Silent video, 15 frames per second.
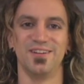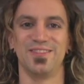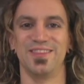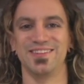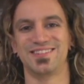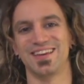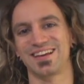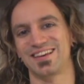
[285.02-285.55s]

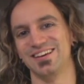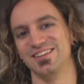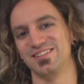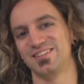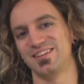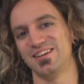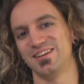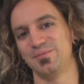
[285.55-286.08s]
The
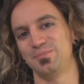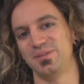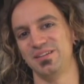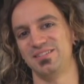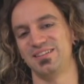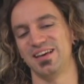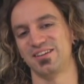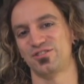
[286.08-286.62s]
second
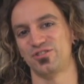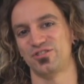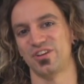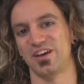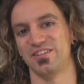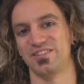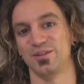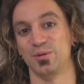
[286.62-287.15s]
PC
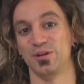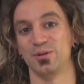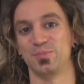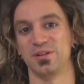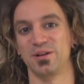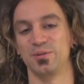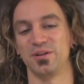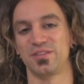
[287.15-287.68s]
exercise that we're going to
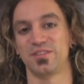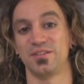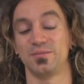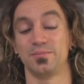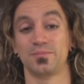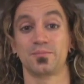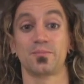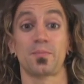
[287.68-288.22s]
play with
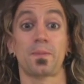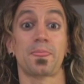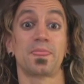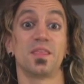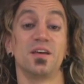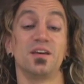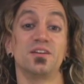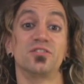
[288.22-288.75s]

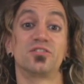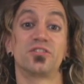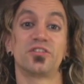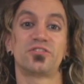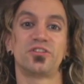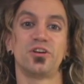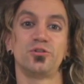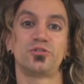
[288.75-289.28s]
is the
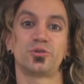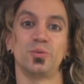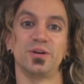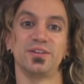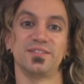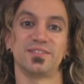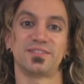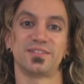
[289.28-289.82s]
slow
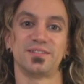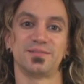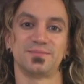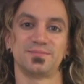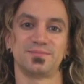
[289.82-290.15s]
squeeze.